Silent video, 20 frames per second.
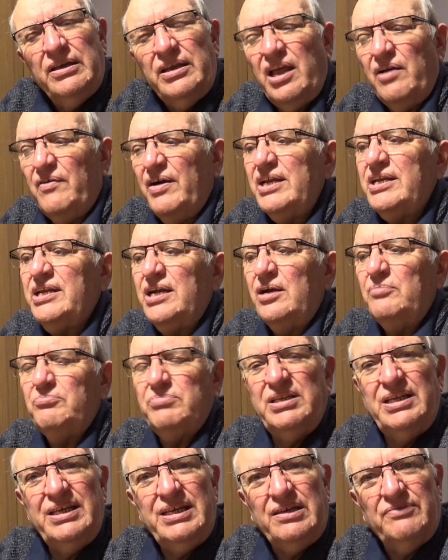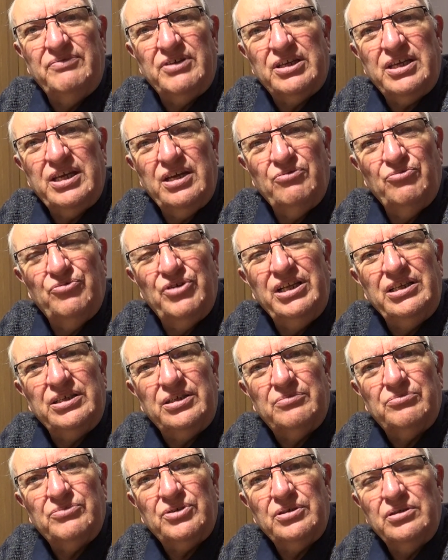Now, I can't believe that Kit
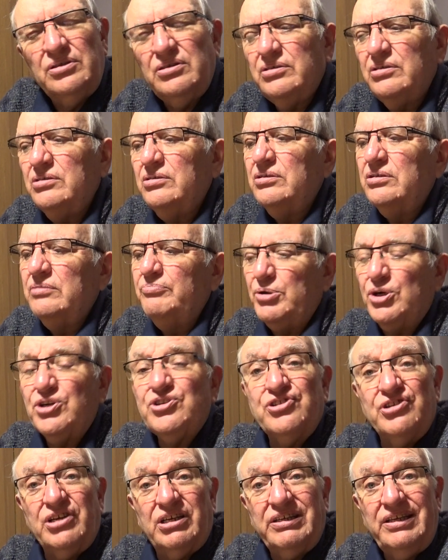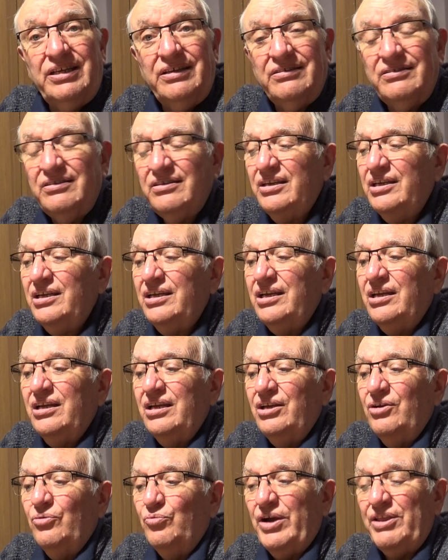Williams, personally,
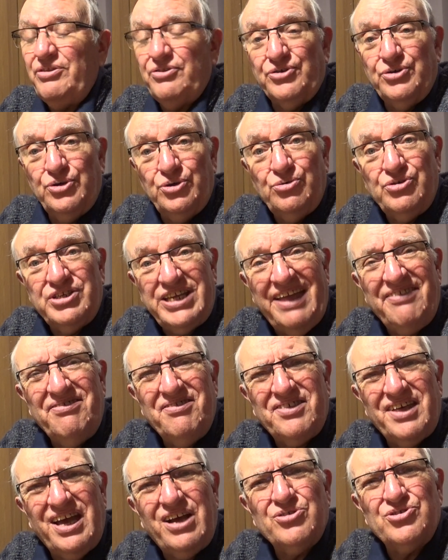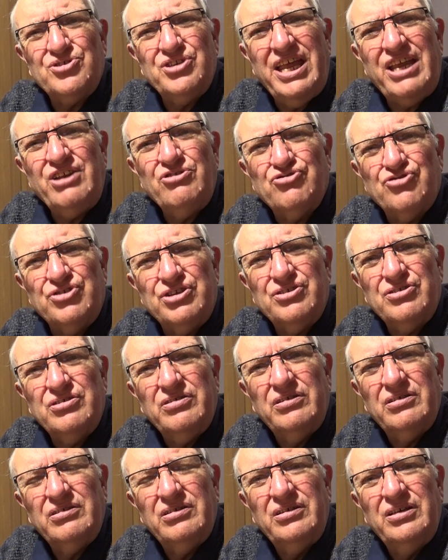went through 10,000 entries
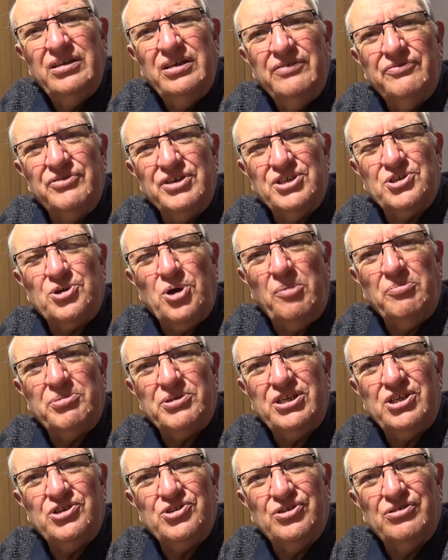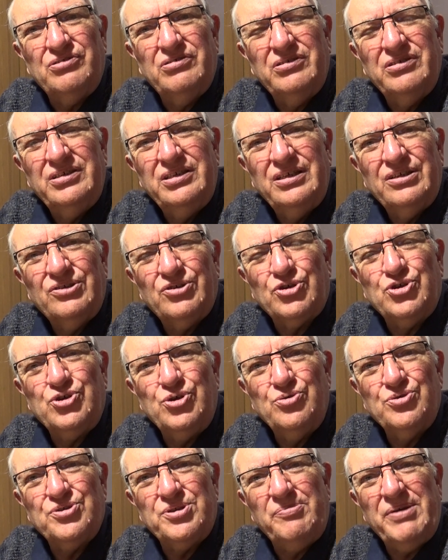for his competition to
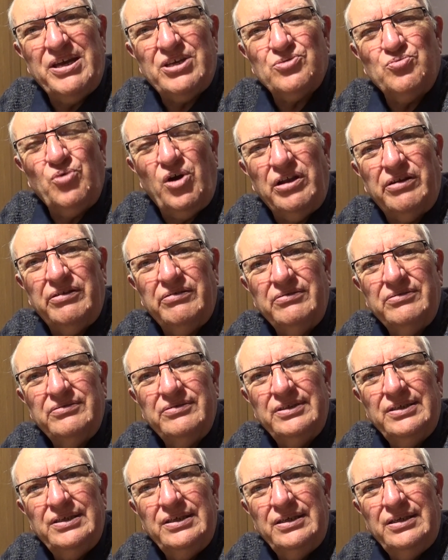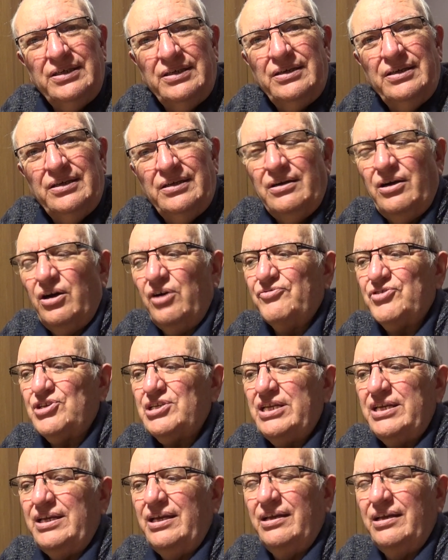choose the best one. Obviously,